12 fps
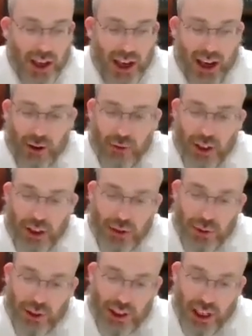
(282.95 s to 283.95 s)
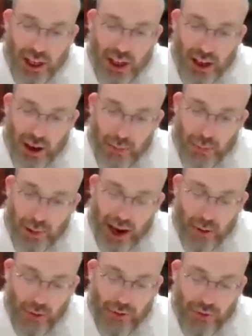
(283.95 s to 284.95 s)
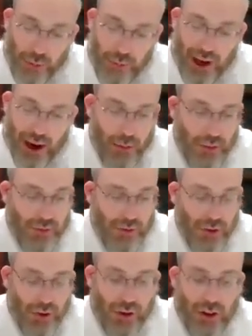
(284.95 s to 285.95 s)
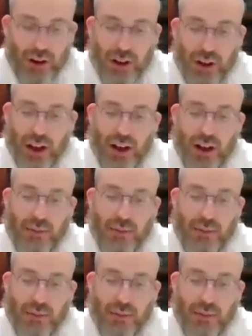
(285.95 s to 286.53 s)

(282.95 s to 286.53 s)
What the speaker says: And Greece was a powerful, powerful